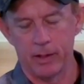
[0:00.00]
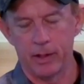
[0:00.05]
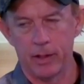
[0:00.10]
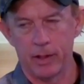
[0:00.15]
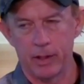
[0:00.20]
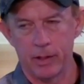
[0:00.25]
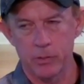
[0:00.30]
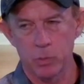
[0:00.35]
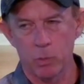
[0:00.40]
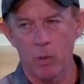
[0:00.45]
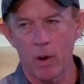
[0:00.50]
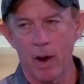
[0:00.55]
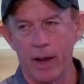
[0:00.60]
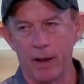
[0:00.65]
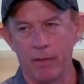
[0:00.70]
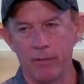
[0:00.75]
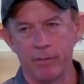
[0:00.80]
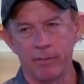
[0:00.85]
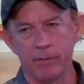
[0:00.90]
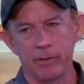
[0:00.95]
his wife
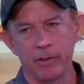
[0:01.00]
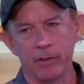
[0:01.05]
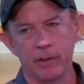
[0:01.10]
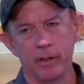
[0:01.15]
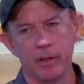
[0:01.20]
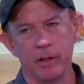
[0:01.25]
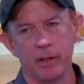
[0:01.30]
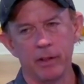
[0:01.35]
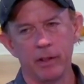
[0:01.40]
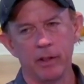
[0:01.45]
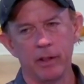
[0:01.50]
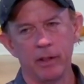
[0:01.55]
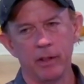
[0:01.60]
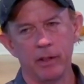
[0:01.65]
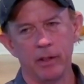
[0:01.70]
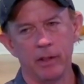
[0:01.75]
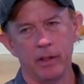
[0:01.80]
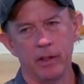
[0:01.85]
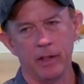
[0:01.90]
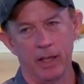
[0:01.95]

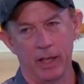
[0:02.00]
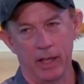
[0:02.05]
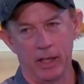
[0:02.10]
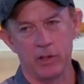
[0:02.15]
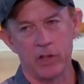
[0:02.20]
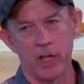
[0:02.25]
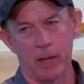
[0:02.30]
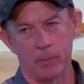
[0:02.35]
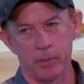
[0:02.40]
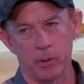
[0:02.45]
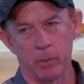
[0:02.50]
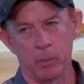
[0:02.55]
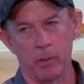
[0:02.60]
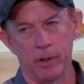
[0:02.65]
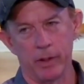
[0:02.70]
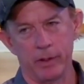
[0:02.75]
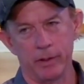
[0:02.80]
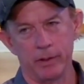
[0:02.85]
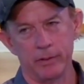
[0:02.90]
in chapter one.